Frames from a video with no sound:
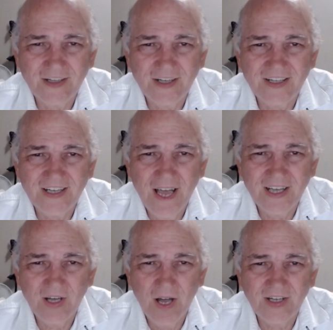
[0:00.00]
This
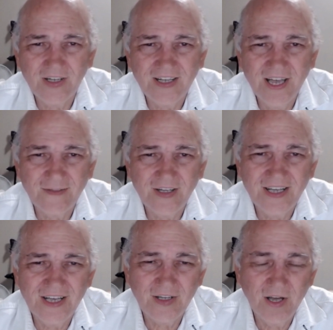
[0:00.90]
data logger
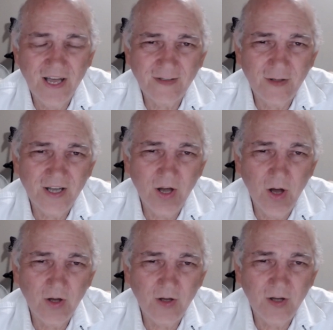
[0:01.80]
seamlessly transmits
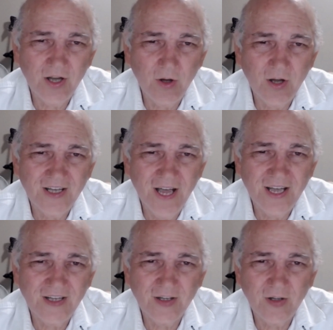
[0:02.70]
all the recorded
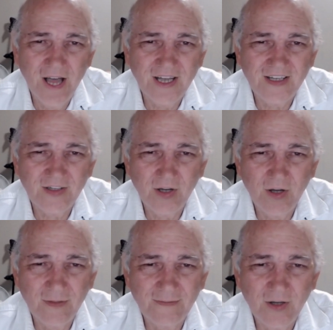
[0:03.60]
data directly to your
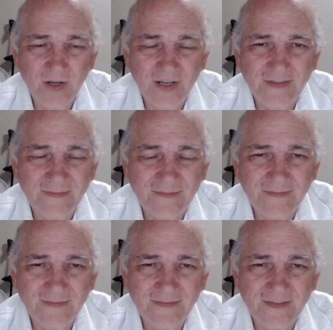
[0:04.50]
computer.
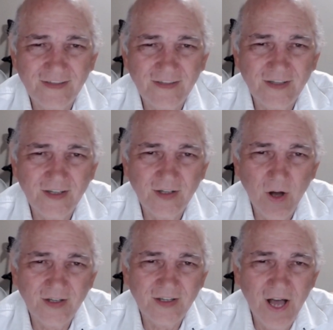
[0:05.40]
You
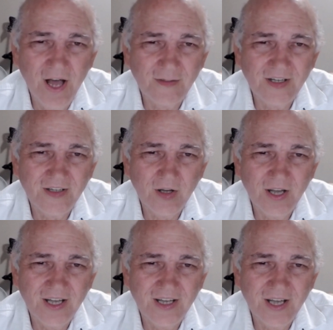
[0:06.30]
have the option to
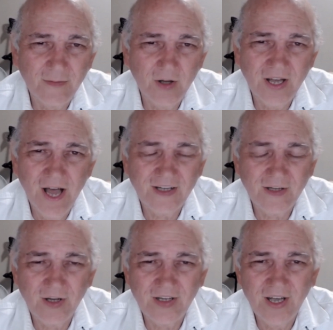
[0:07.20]
easily print out
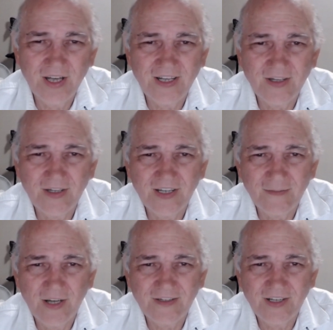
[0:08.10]
the results or
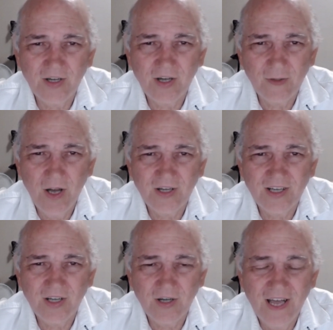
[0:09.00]
simply view them on your
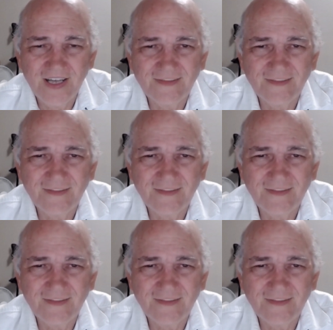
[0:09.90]
screen.